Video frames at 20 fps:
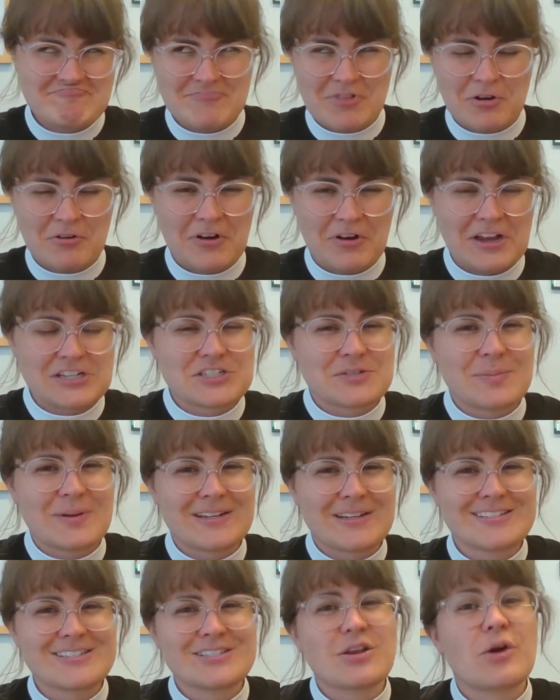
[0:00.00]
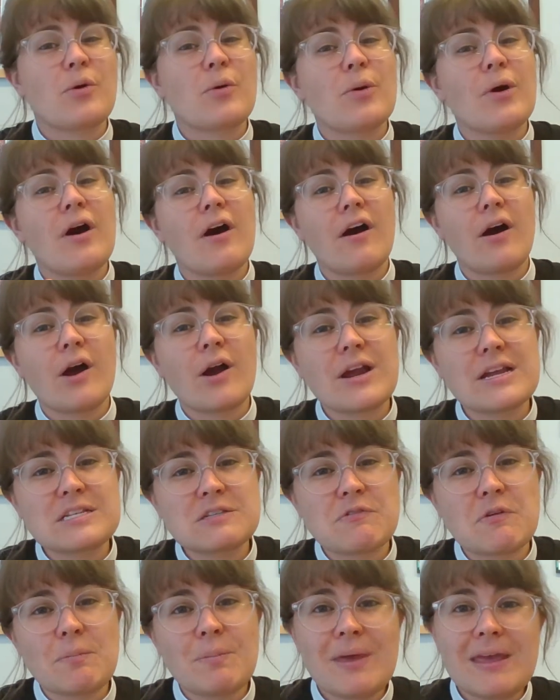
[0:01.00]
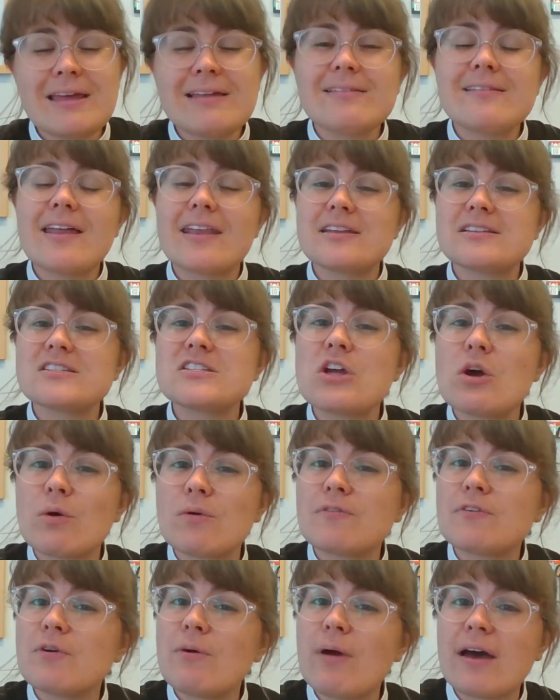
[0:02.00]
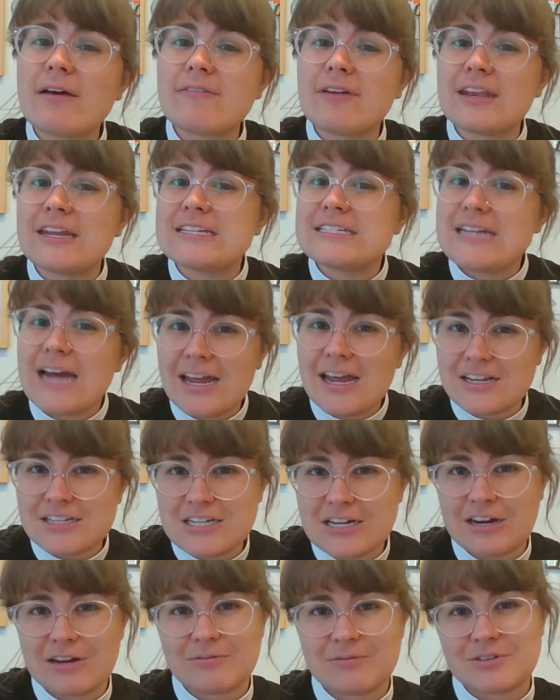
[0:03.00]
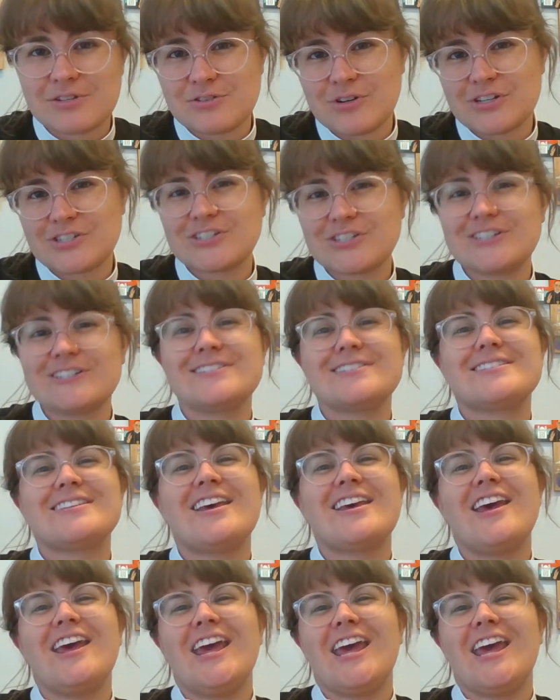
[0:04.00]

arrangement. So RSVP, let us know if you have any dietary restrictions,